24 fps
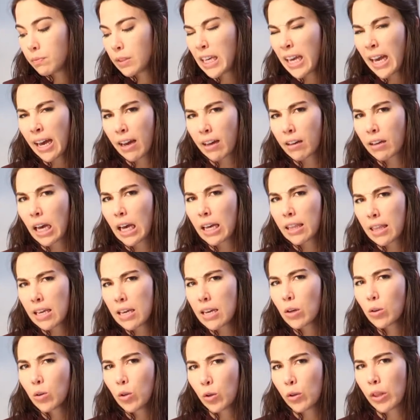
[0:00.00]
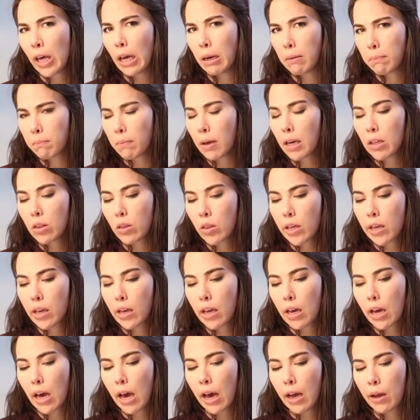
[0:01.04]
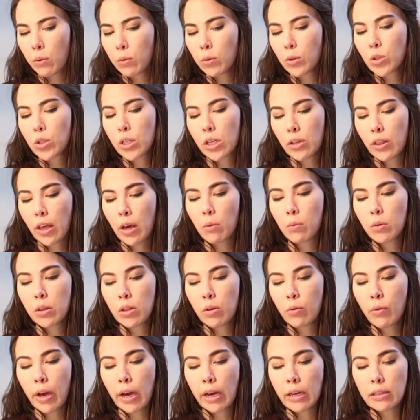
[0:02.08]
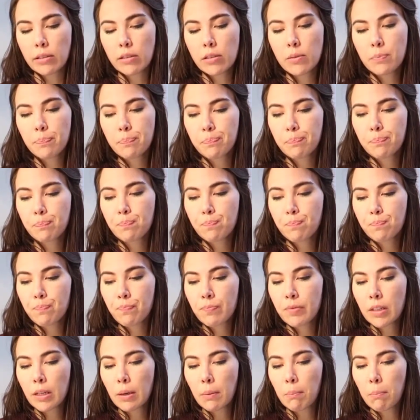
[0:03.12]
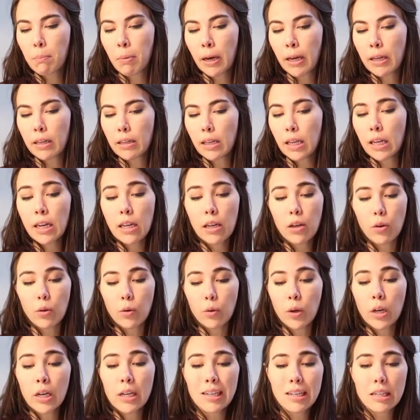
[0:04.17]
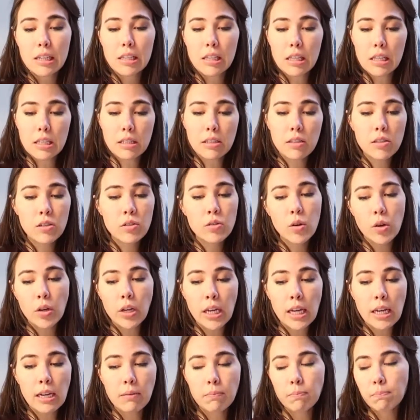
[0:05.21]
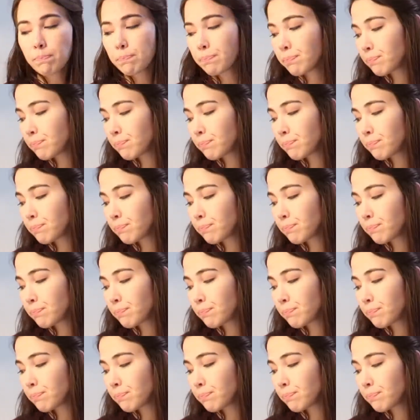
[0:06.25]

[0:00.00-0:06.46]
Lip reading: yeah, I think I'll do that. I think I will share that with you guys. But anywho, this is cooking.